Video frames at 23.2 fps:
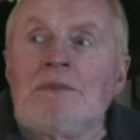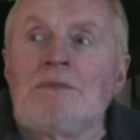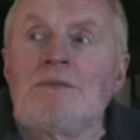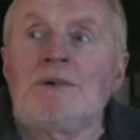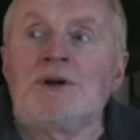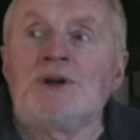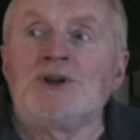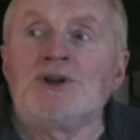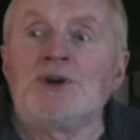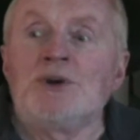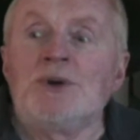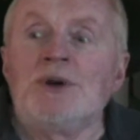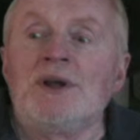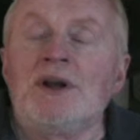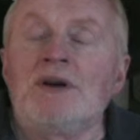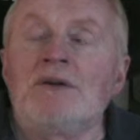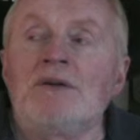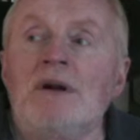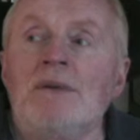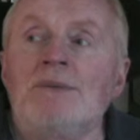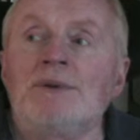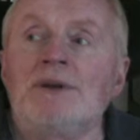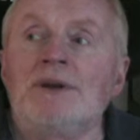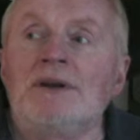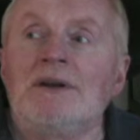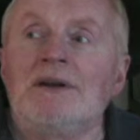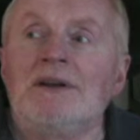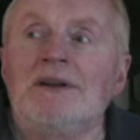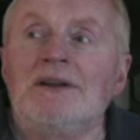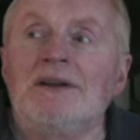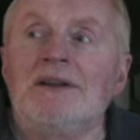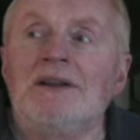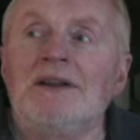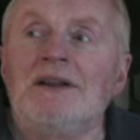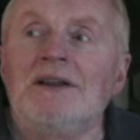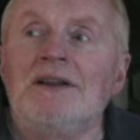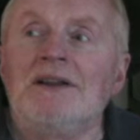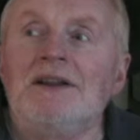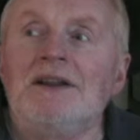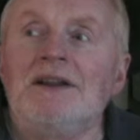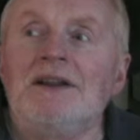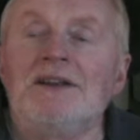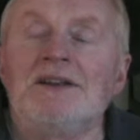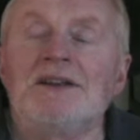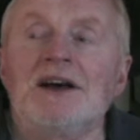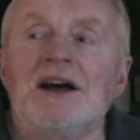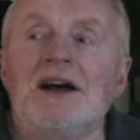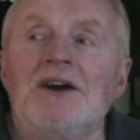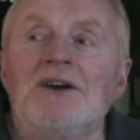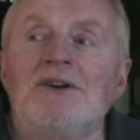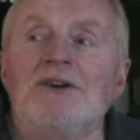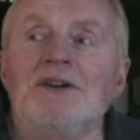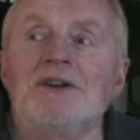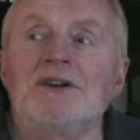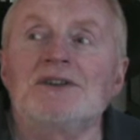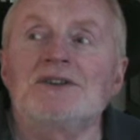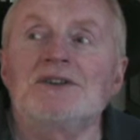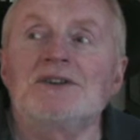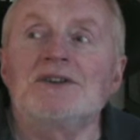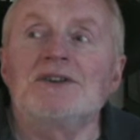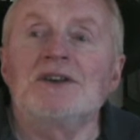But you interrupted the, the entire dis-